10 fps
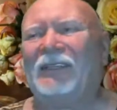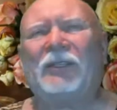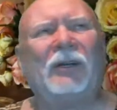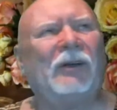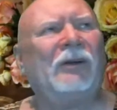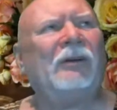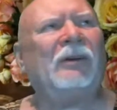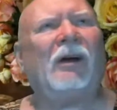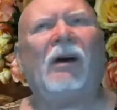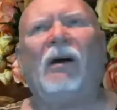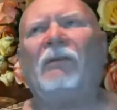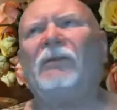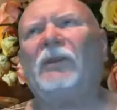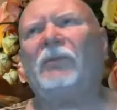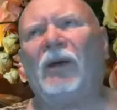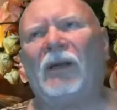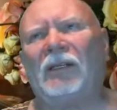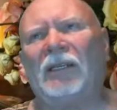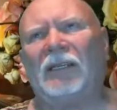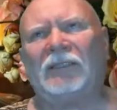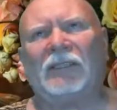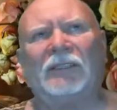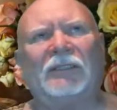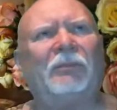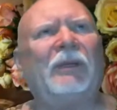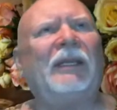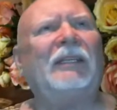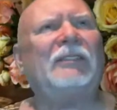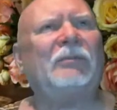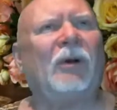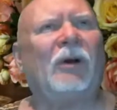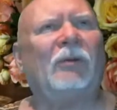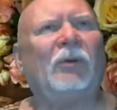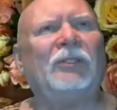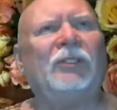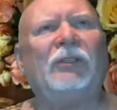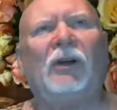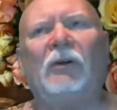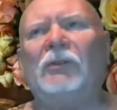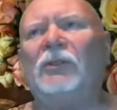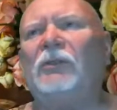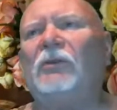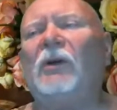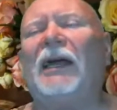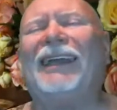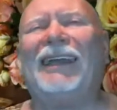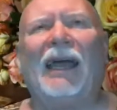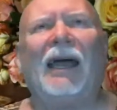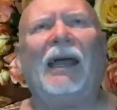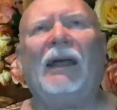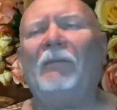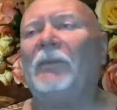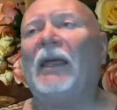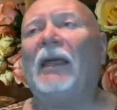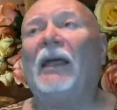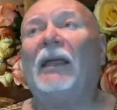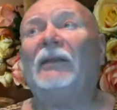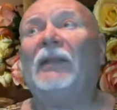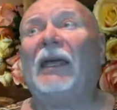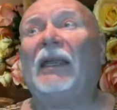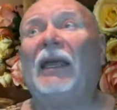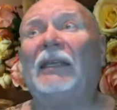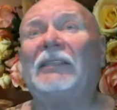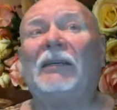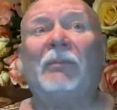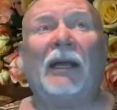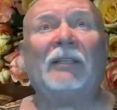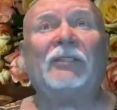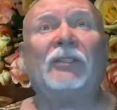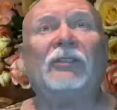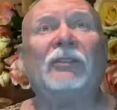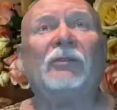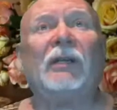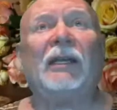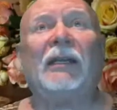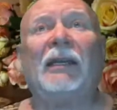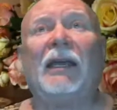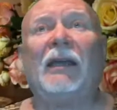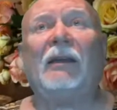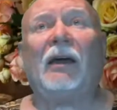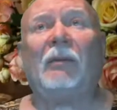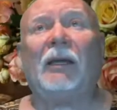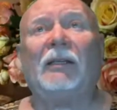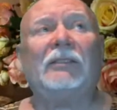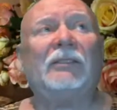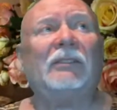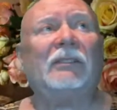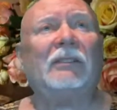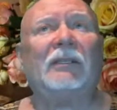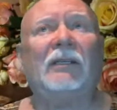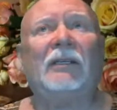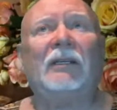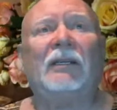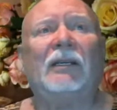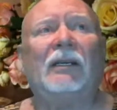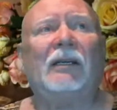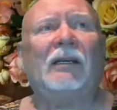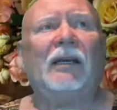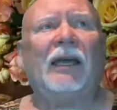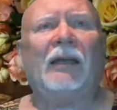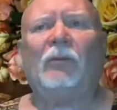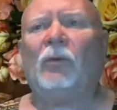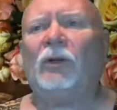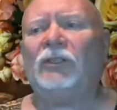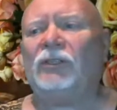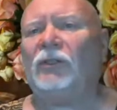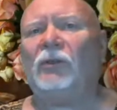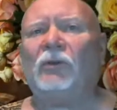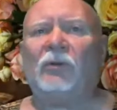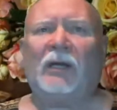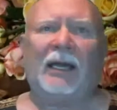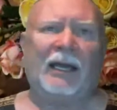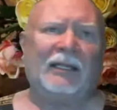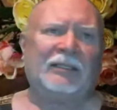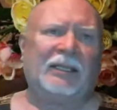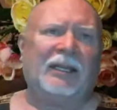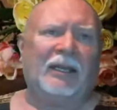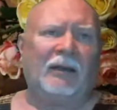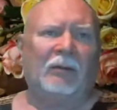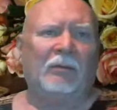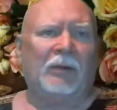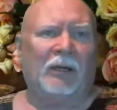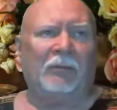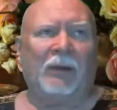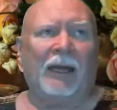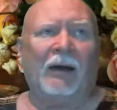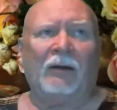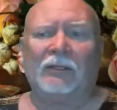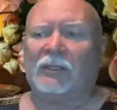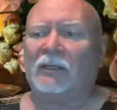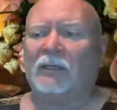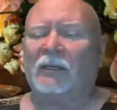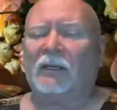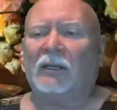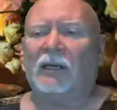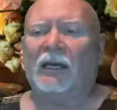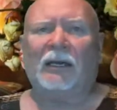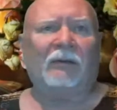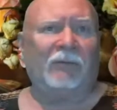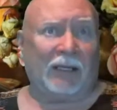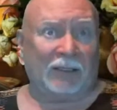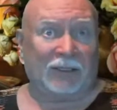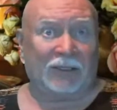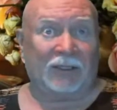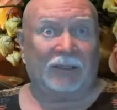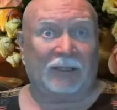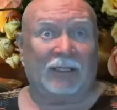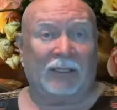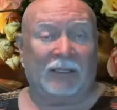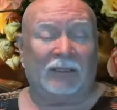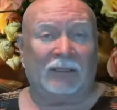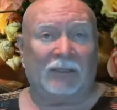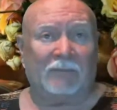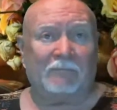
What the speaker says: Turn off the politicians. Be smart. Would you go to a guy that has a bachelor's degree in economics, and would you ask him about an infectious disease?